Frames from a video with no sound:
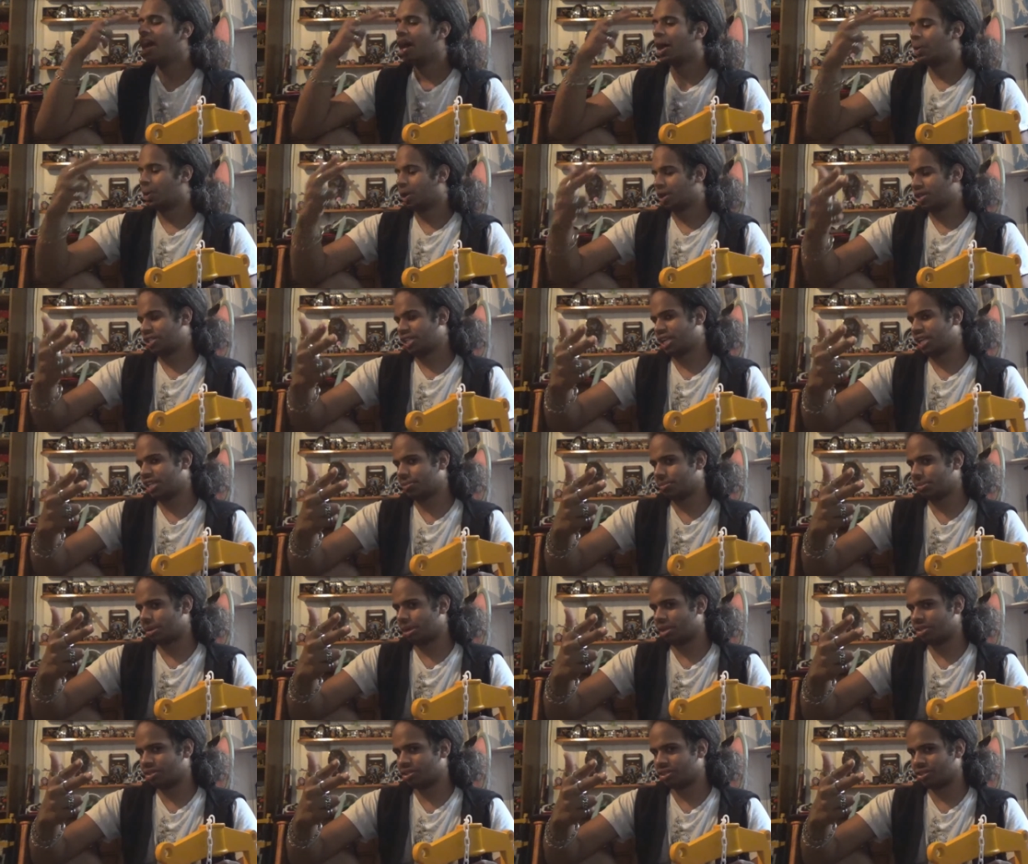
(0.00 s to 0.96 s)
I want to say it's
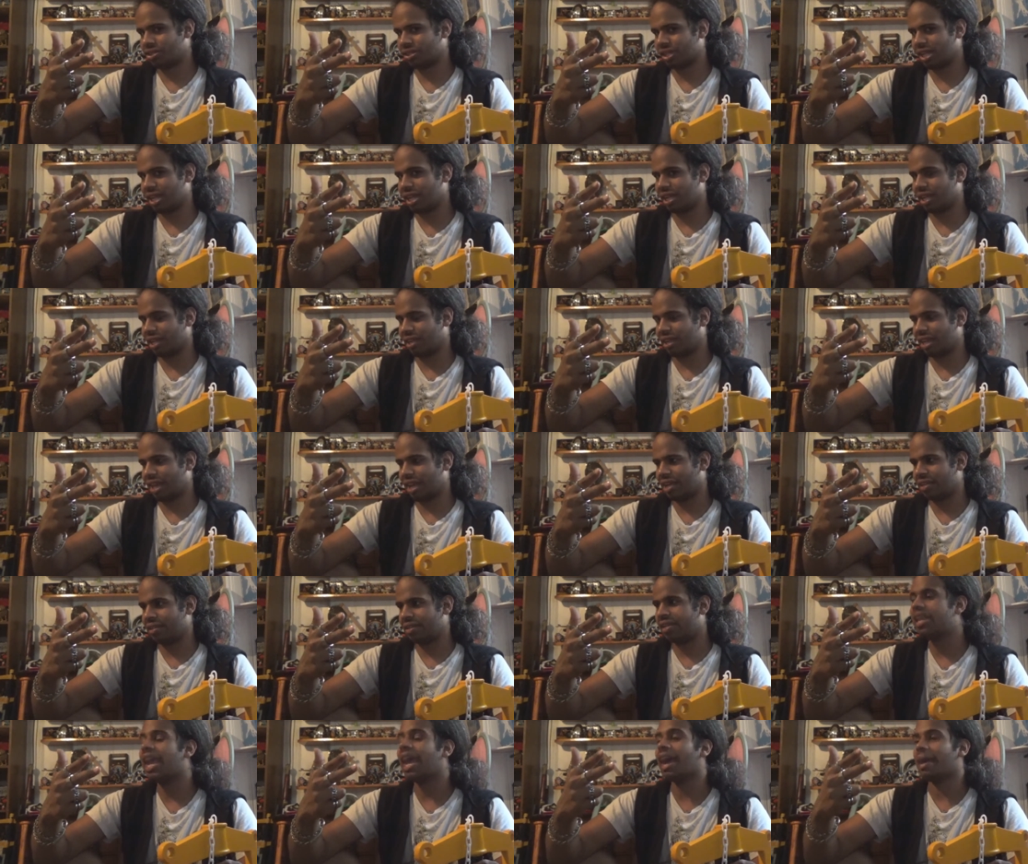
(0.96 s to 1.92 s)
Monsters Inc. That
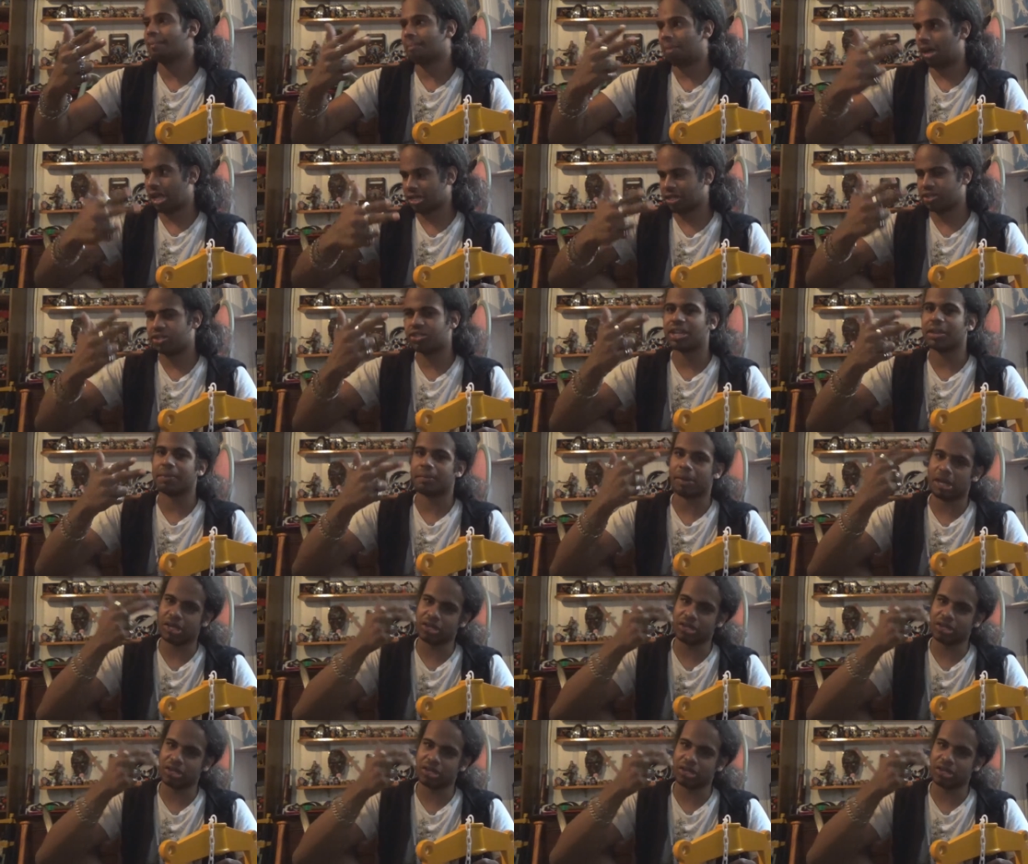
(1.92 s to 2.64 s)
is, yeah, Monsters Inc.